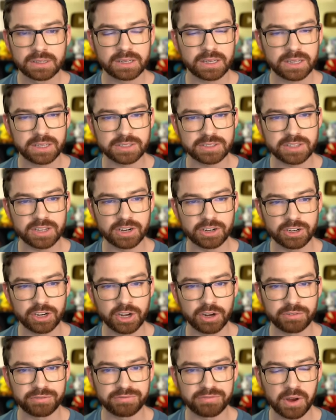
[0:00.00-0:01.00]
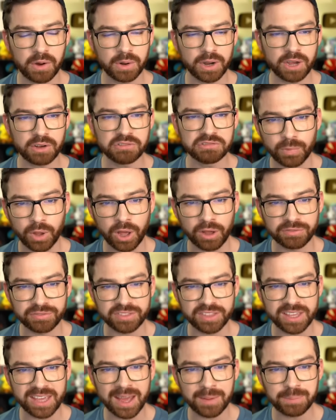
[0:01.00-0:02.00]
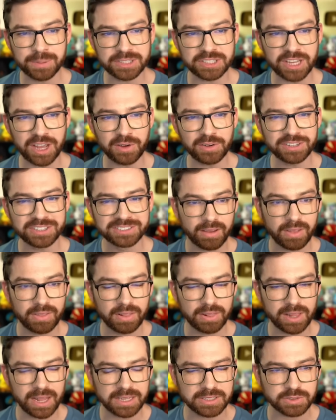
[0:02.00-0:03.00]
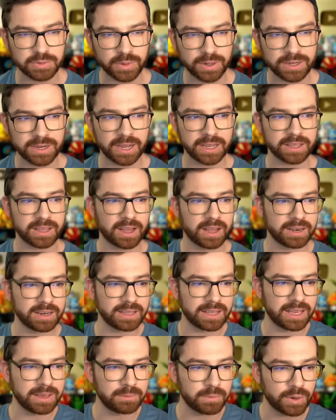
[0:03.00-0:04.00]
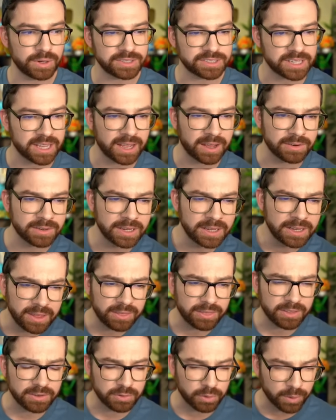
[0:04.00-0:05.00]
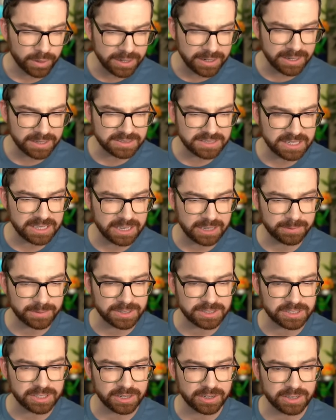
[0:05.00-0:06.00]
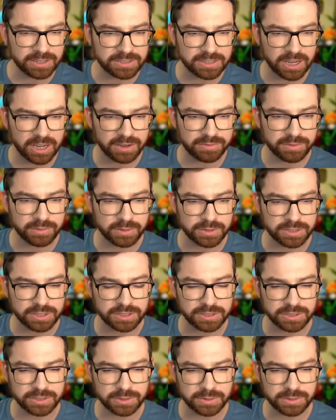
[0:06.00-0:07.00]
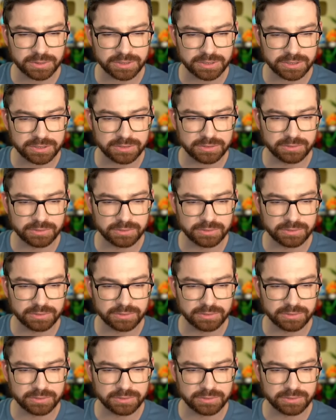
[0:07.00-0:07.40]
Is there no photo of the episode? And the last one, iconic Game Boy sound. In the twenty nineteen anime series, often returned to as,